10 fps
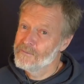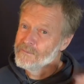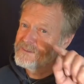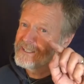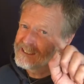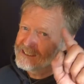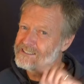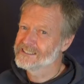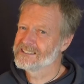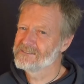But you
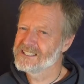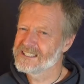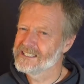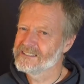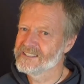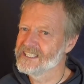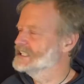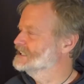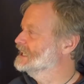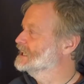can sometimes tell that
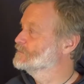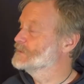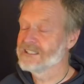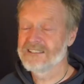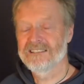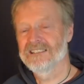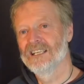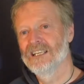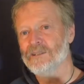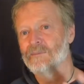they're there because
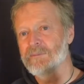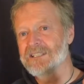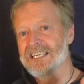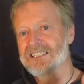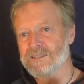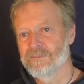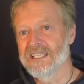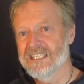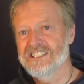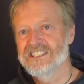you might be down at the
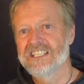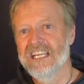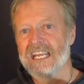beach